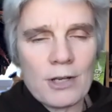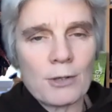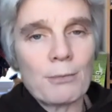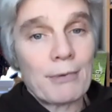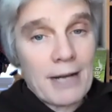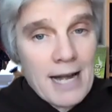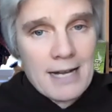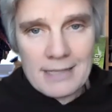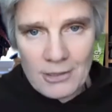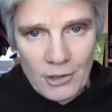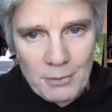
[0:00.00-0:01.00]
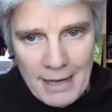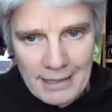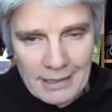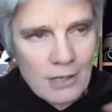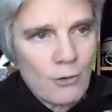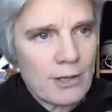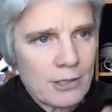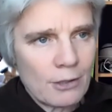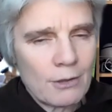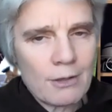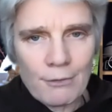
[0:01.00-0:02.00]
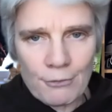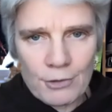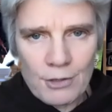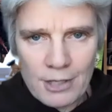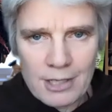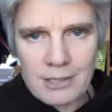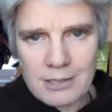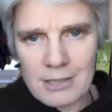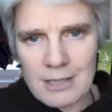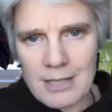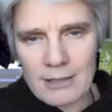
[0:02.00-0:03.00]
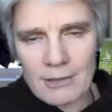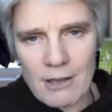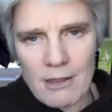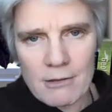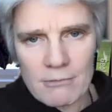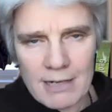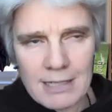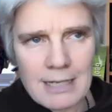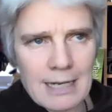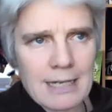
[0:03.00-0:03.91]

your brain is automatically going to look for things that are threatening.